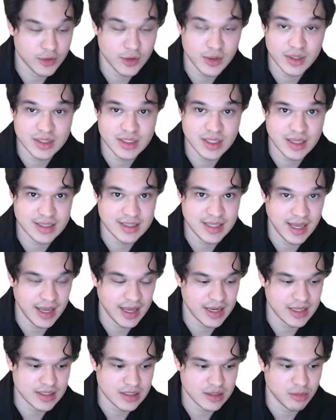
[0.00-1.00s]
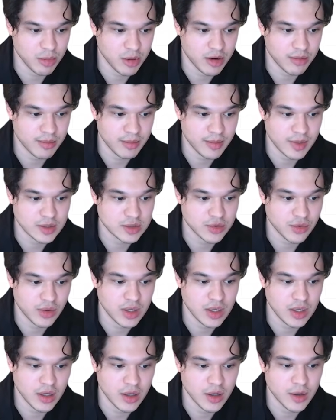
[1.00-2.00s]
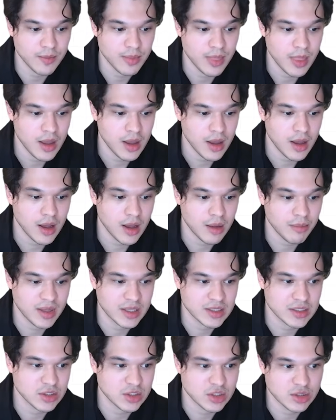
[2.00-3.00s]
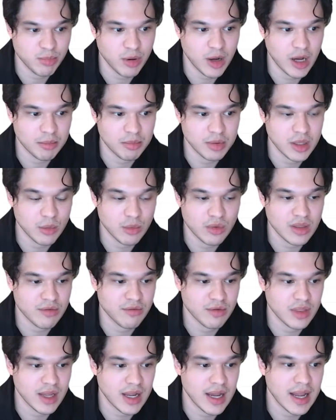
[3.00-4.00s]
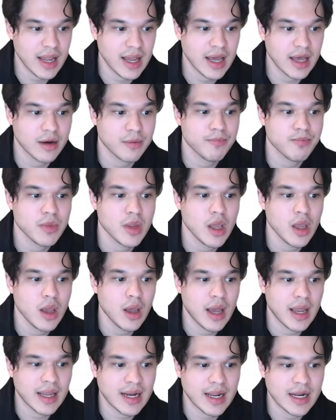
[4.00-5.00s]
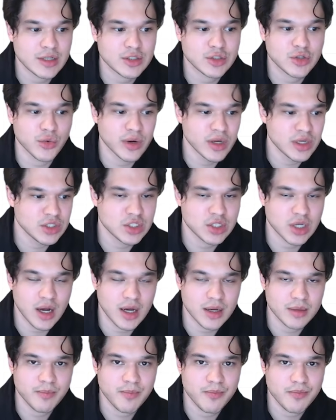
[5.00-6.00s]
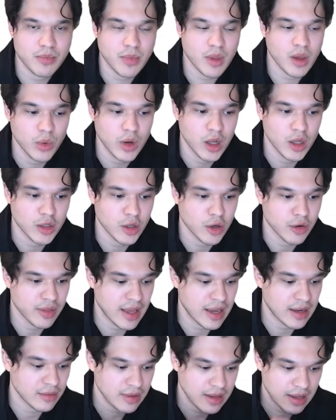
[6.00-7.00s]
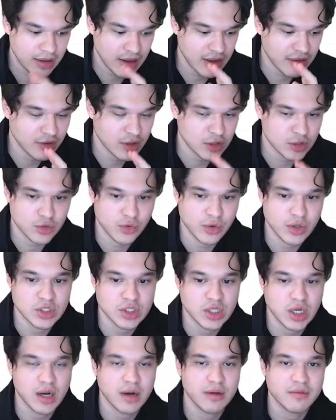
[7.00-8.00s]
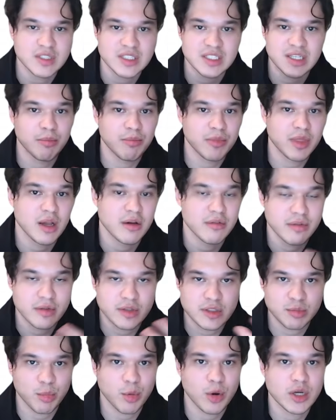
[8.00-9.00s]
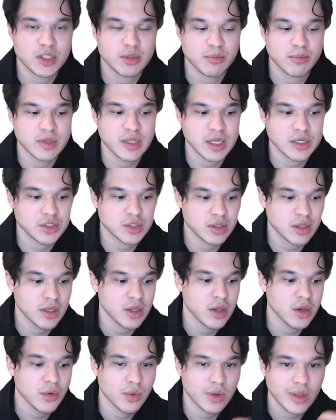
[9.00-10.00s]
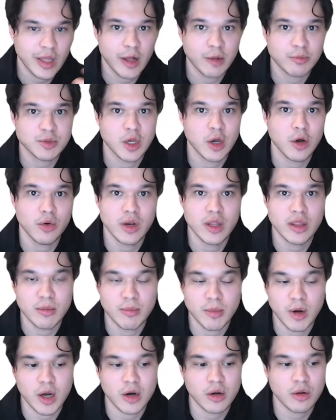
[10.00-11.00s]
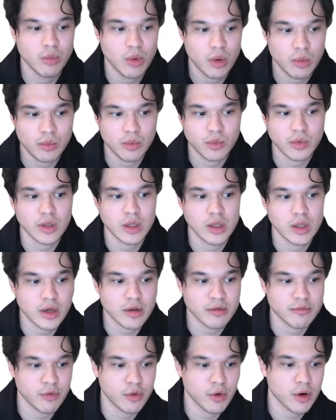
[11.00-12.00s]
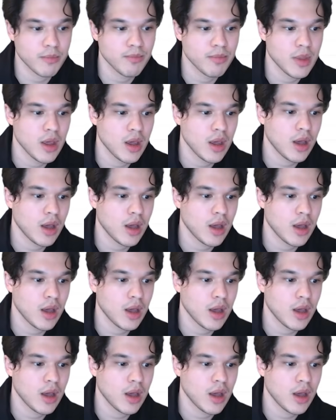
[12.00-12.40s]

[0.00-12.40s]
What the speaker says: going to see the tags at the bottom of my screen here, basically just populate with everything I add. I can add a screenshot. We all know that having a screenshot of something of inspiration potentially really helps hone in the model and what we're really looking for.